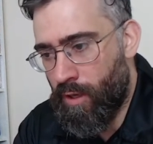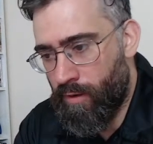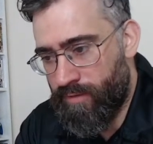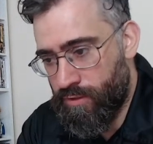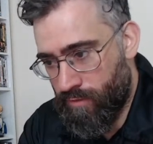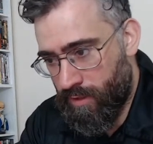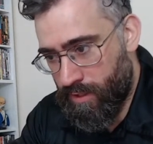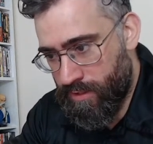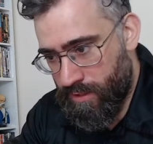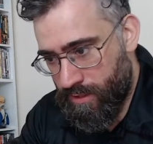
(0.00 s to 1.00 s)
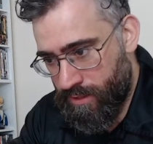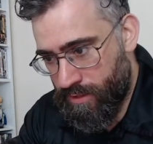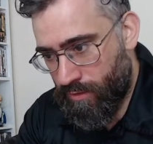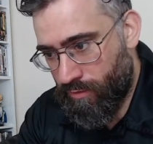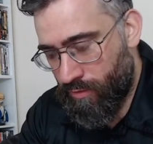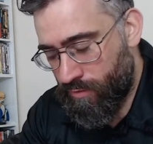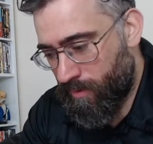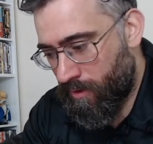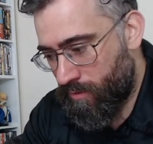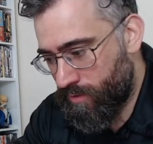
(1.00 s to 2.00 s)
Oh, I've just realised these are Jessica Cruz
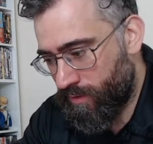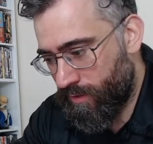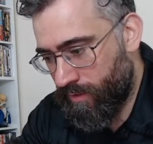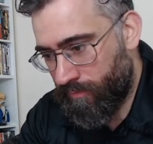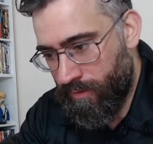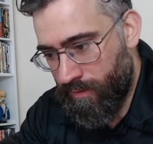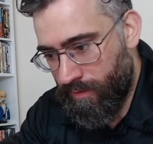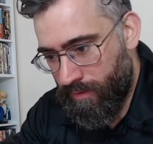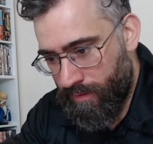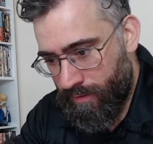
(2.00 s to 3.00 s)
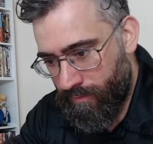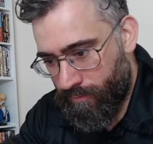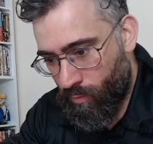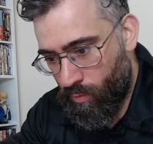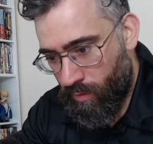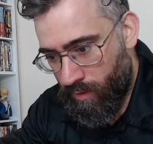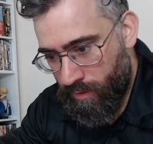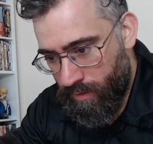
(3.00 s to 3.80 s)
photos, aren't they? Fooled.